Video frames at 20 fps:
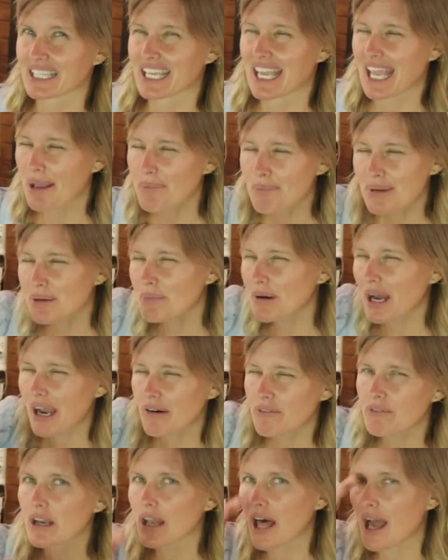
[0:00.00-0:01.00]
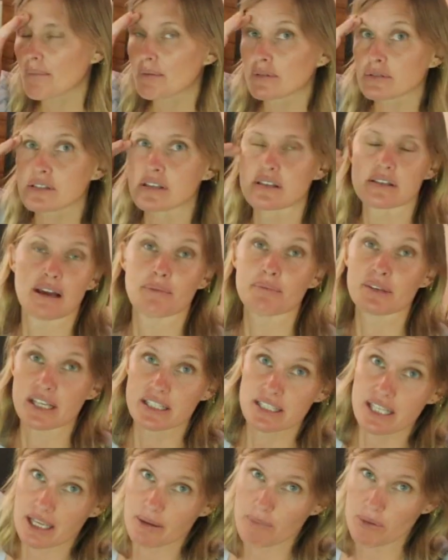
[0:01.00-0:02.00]
can be a bit unreliable. So some
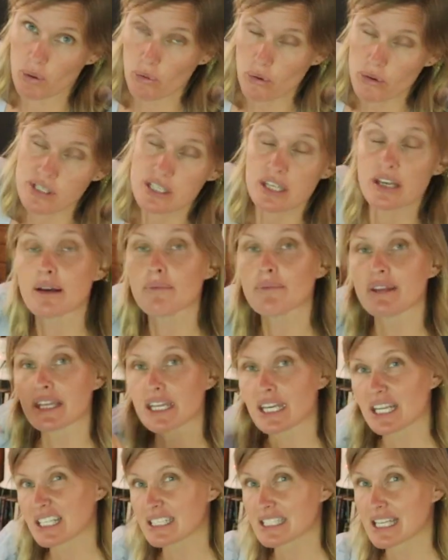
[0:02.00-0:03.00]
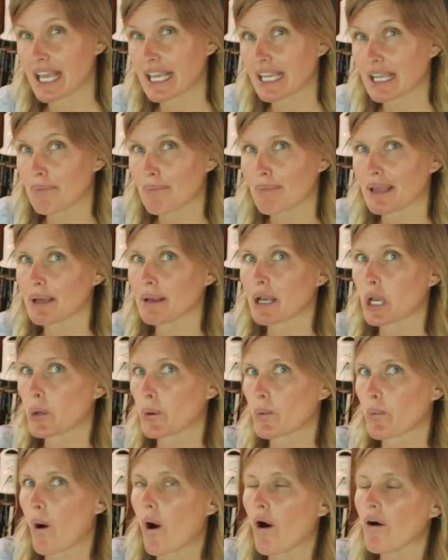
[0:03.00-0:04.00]
days it can be awesome, and the next day it can be a
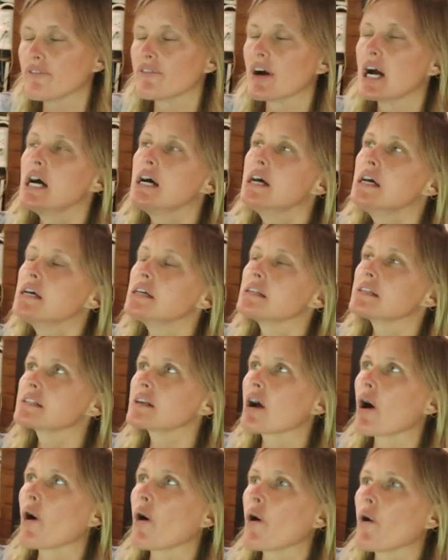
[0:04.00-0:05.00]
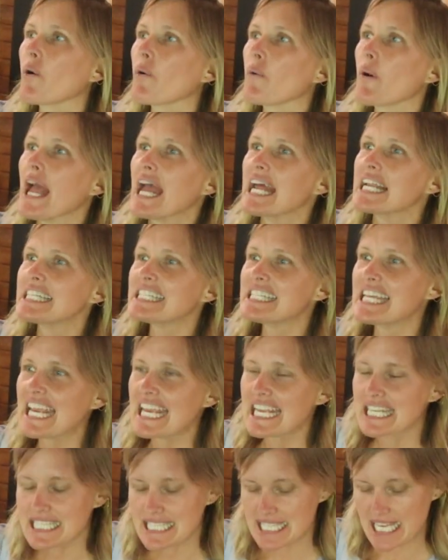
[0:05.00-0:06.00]
little off. So
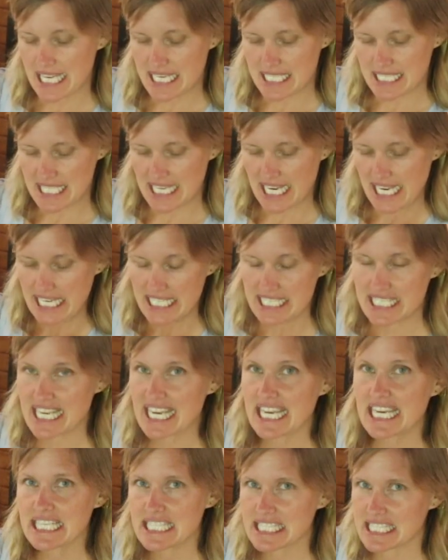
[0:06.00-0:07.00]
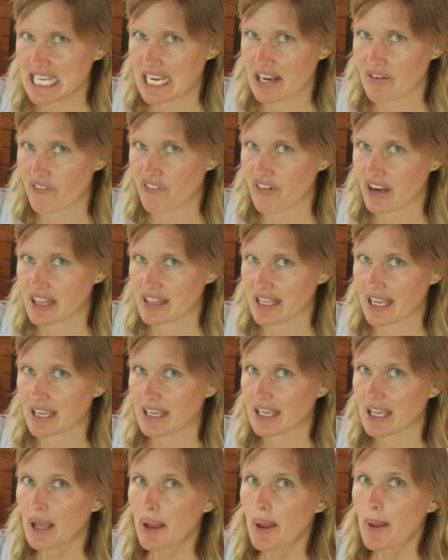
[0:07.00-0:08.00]
test the internet, test everything,
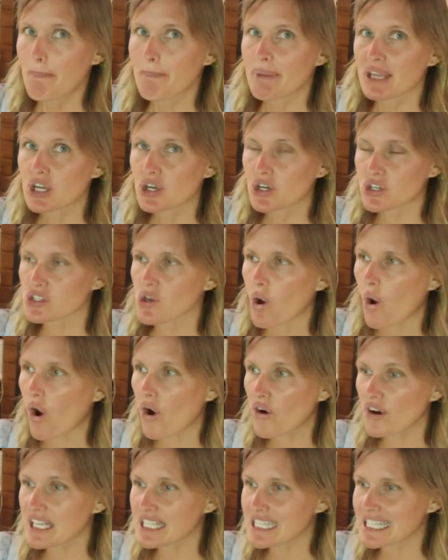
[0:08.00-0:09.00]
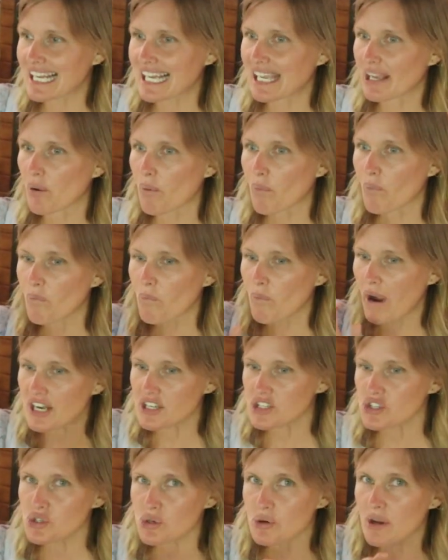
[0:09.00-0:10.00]
because honestly,
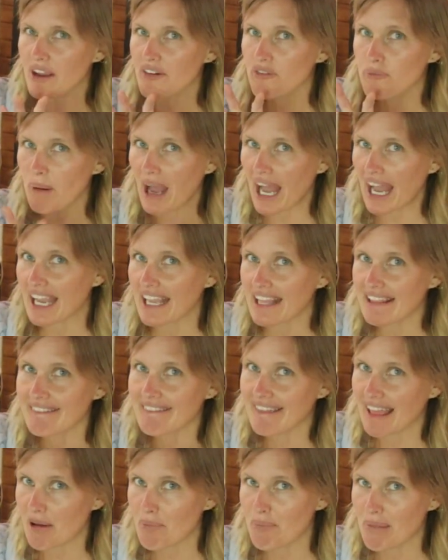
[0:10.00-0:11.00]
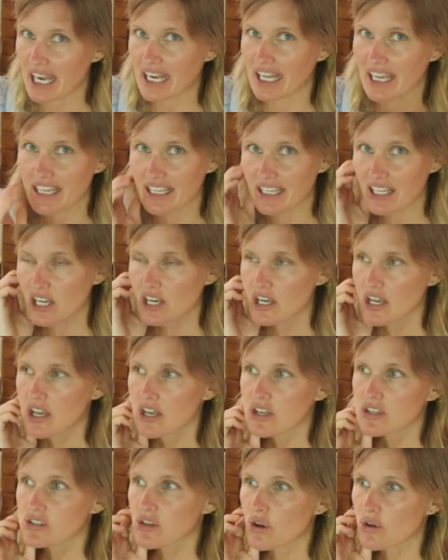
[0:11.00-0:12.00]
once you have paid that money,
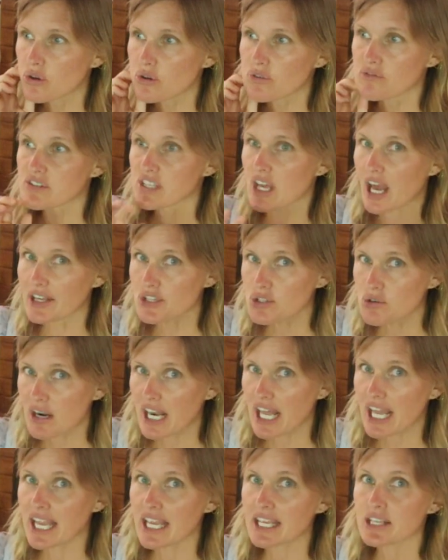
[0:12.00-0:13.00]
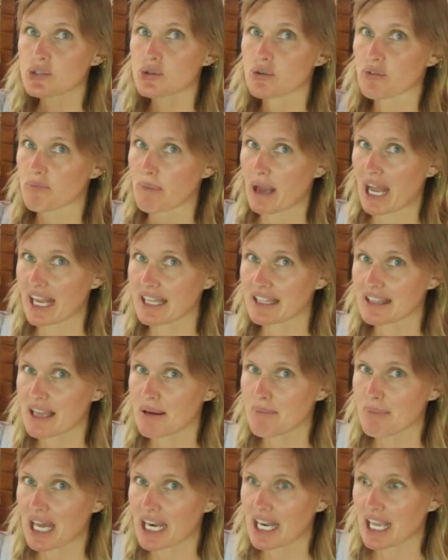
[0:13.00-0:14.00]
so you've signed your lease, you've paid
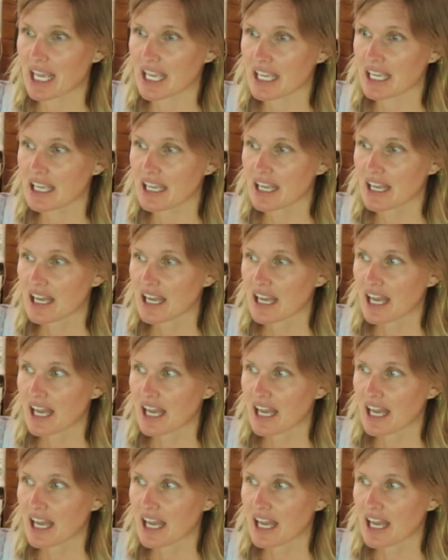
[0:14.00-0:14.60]
that money,